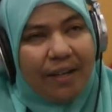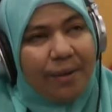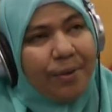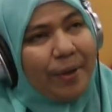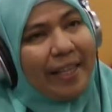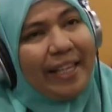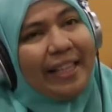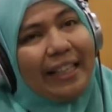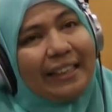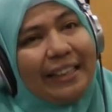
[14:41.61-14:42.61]
You know, so I think
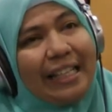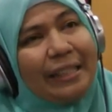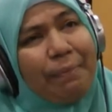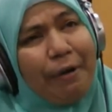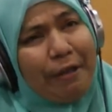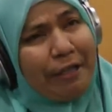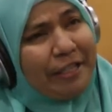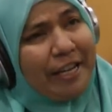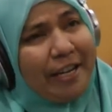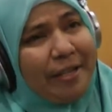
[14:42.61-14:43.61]
that's the part that
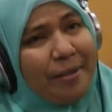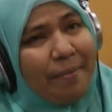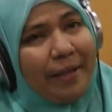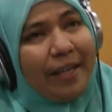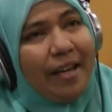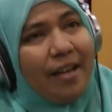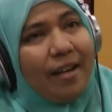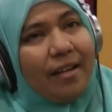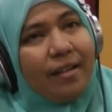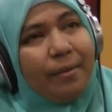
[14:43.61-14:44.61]
saddens me.
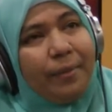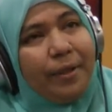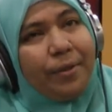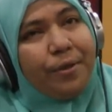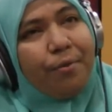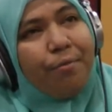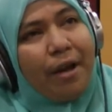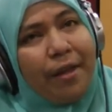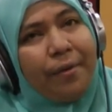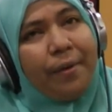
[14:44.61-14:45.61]
You know, so
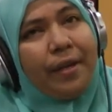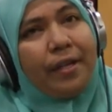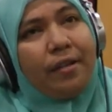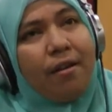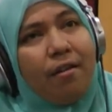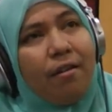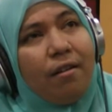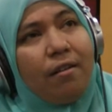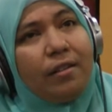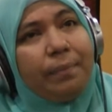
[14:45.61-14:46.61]
rather than
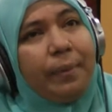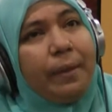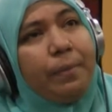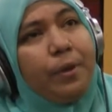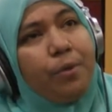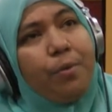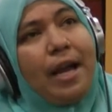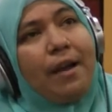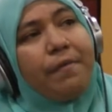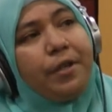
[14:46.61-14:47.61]
call people who
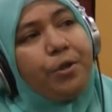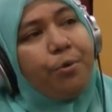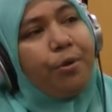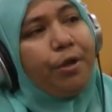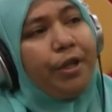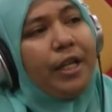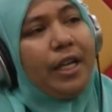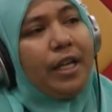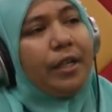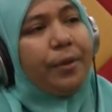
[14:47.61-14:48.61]
have a disorder
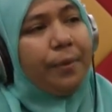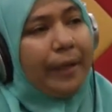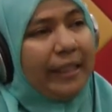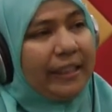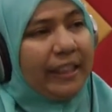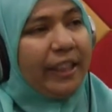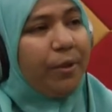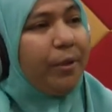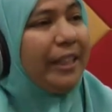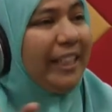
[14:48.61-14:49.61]
crazy
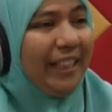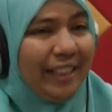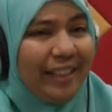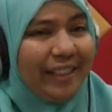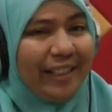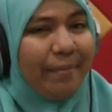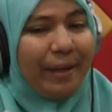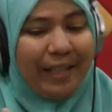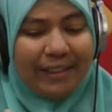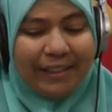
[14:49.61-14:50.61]
or gila in
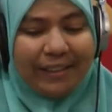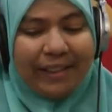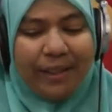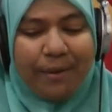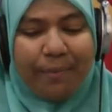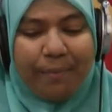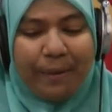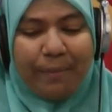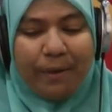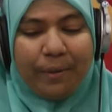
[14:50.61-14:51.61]
Bahasa, you know,
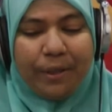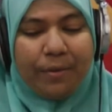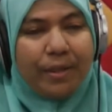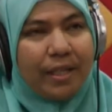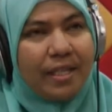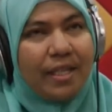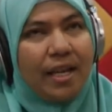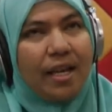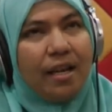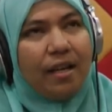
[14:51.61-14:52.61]
people always use this.
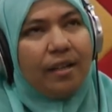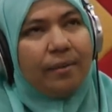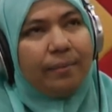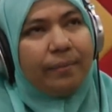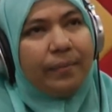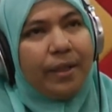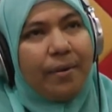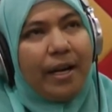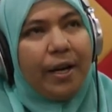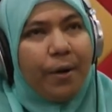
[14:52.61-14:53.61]
You
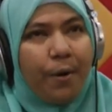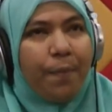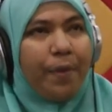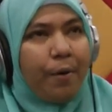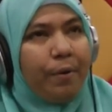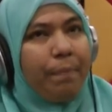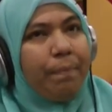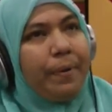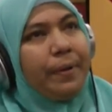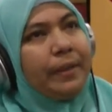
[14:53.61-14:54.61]
know, I hope that we
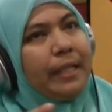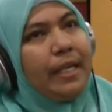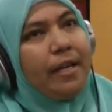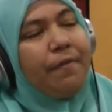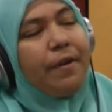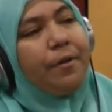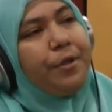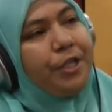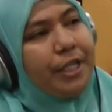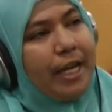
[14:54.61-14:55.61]
build enough
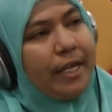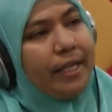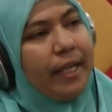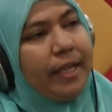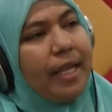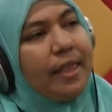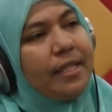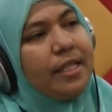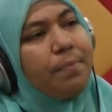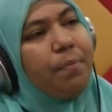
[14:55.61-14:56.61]
understanding that
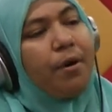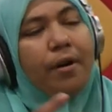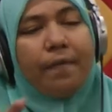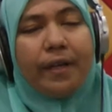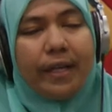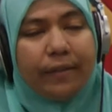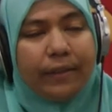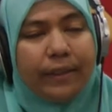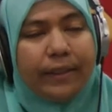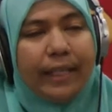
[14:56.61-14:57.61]
this is part of an
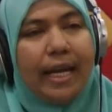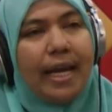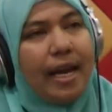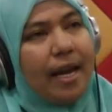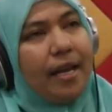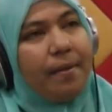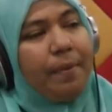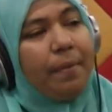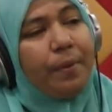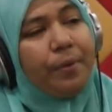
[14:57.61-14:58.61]
illness and
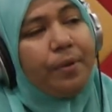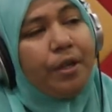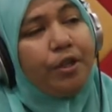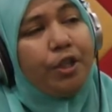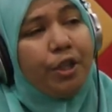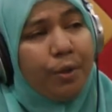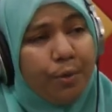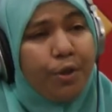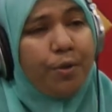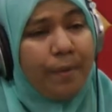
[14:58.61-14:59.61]
people do not
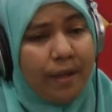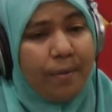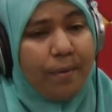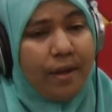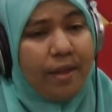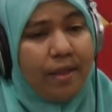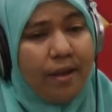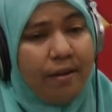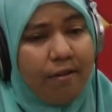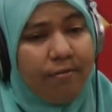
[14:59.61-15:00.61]
choose to be the way that
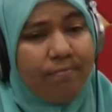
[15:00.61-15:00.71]
they are.